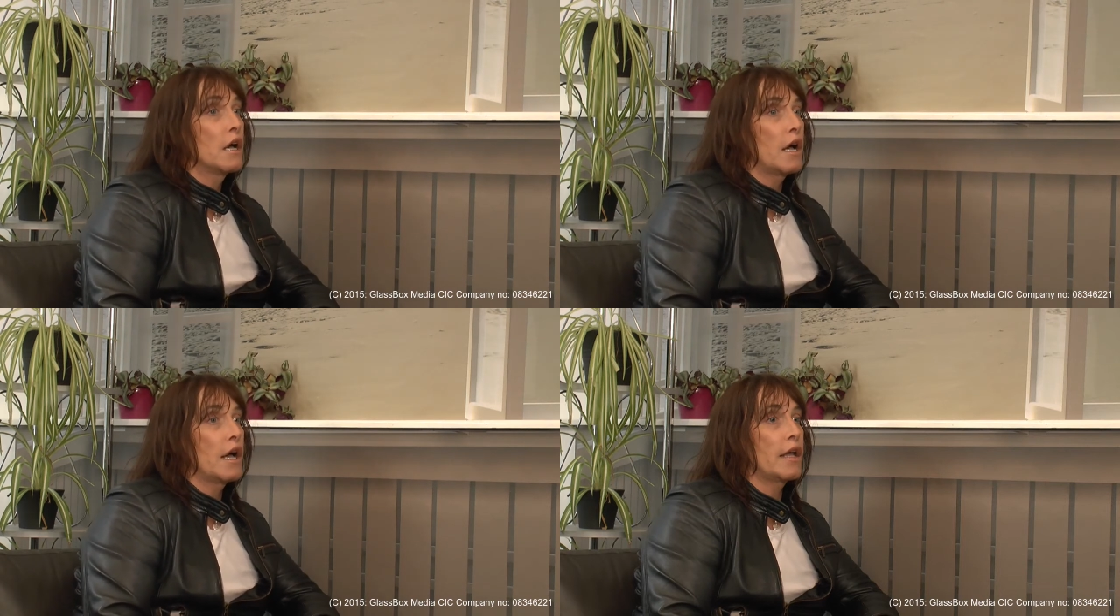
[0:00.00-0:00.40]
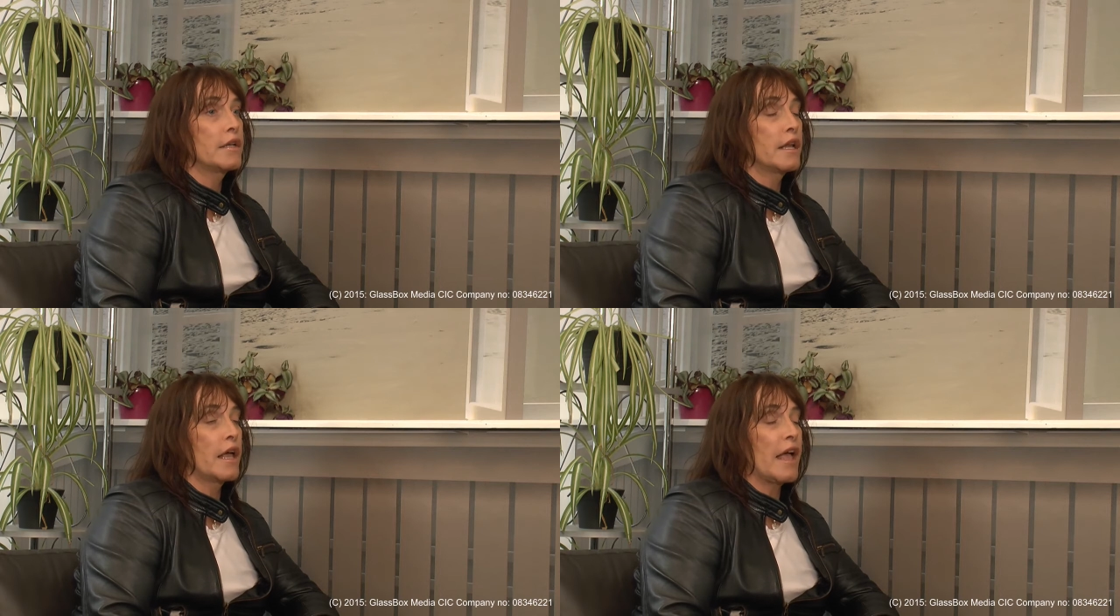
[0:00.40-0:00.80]

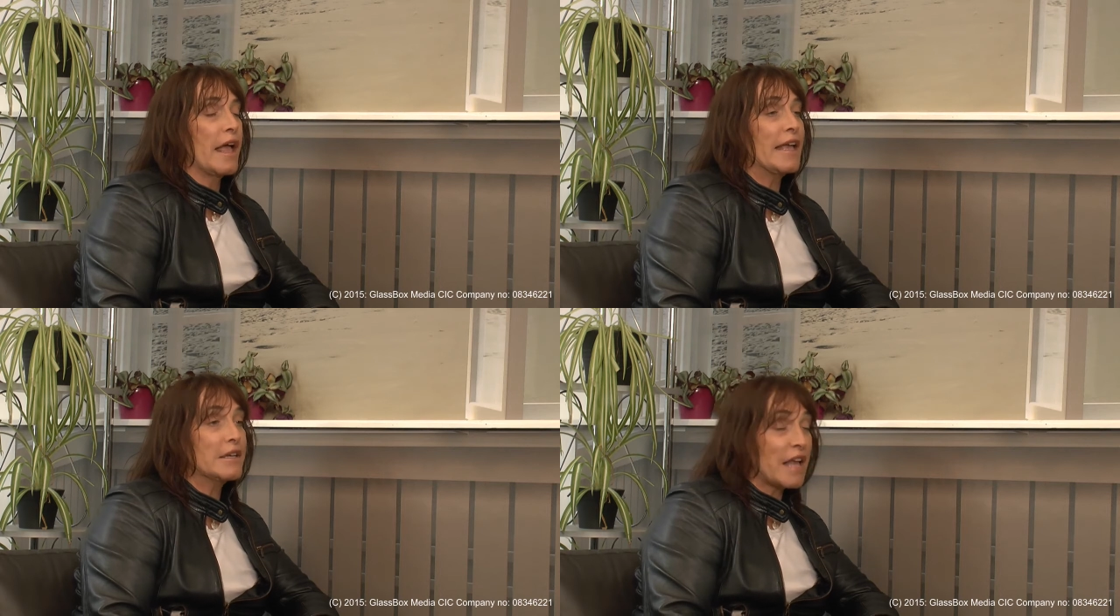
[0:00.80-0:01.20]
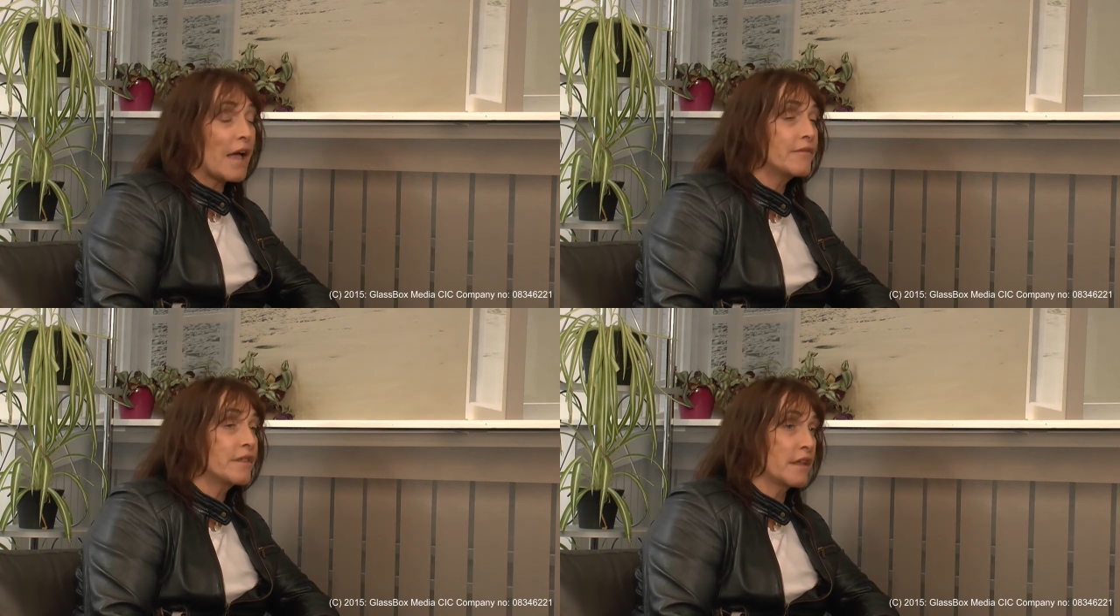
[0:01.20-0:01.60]
And he has
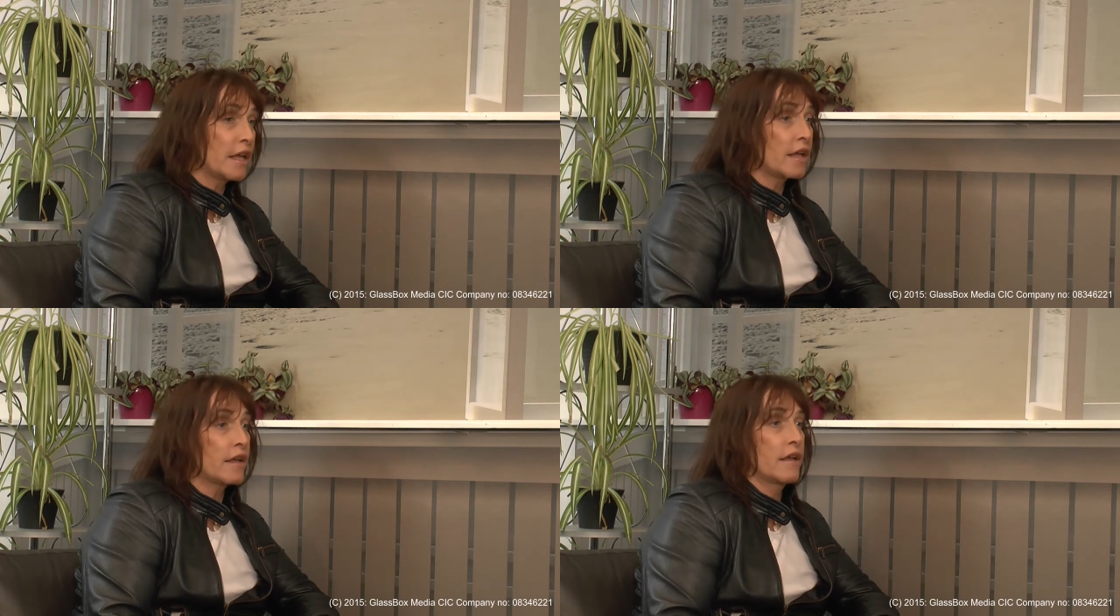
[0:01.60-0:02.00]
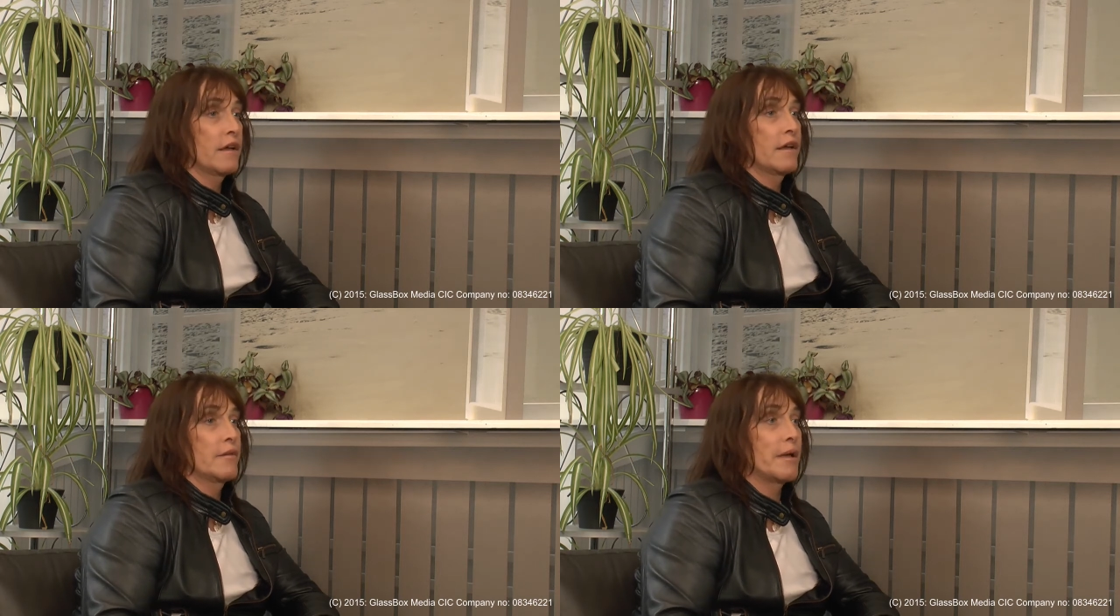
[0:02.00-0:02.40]
everything
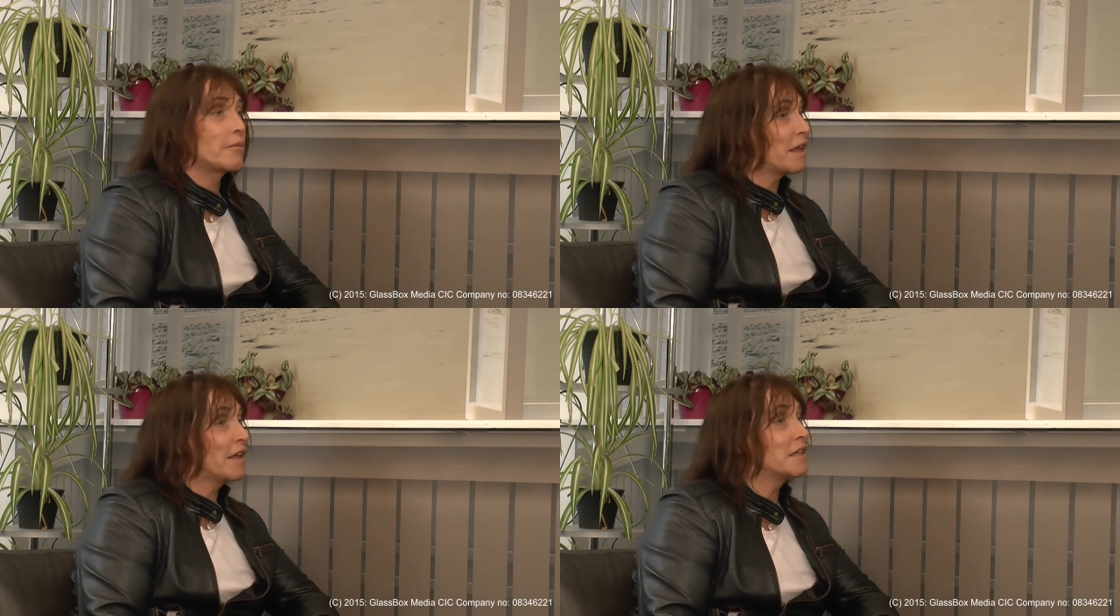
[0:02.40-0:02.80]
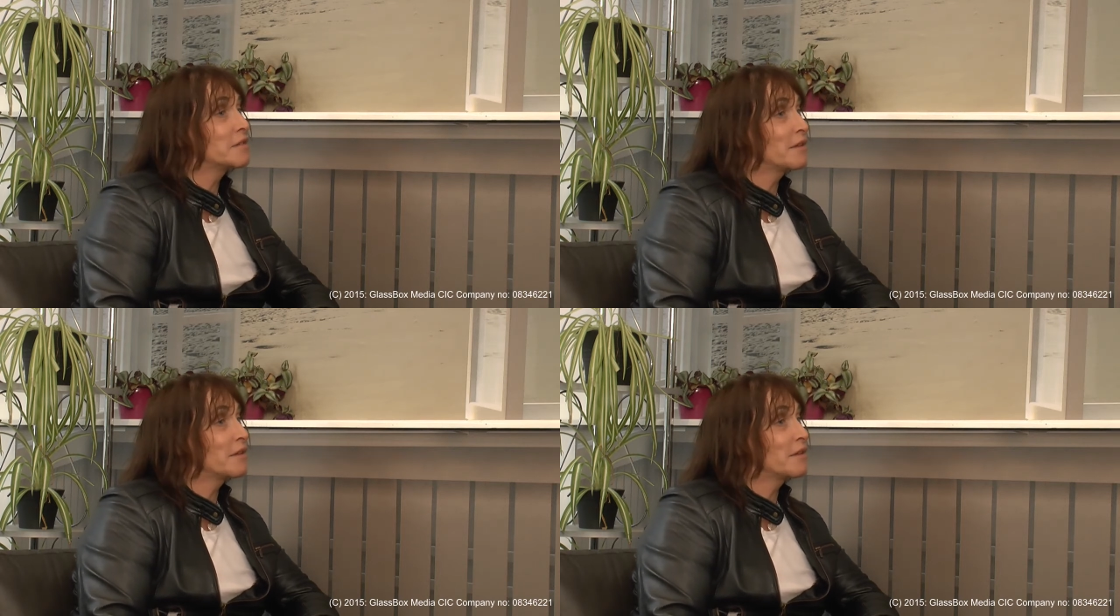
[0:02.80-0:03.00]
people think he is.